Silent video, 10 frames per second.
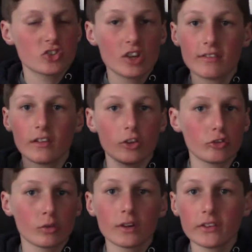Chase Elliott
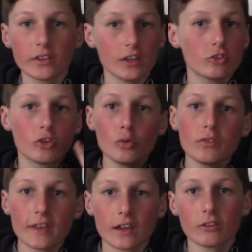soared to lead. Two
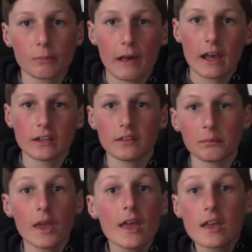seconds behind him